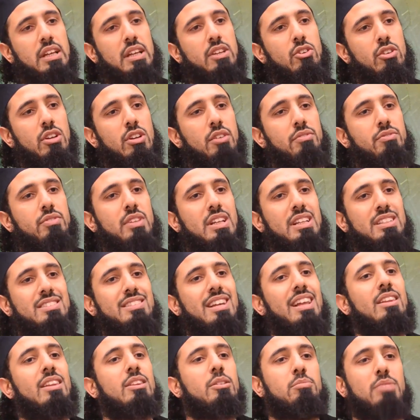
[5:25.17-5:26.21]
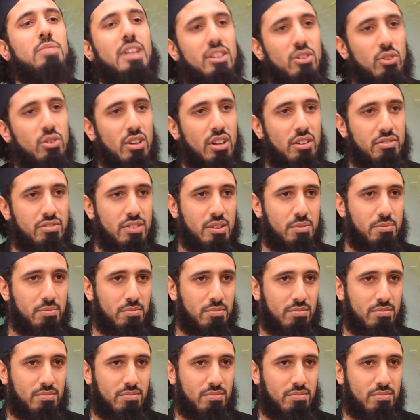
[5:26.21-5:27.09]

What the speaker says: that you love, then tell them that you love them.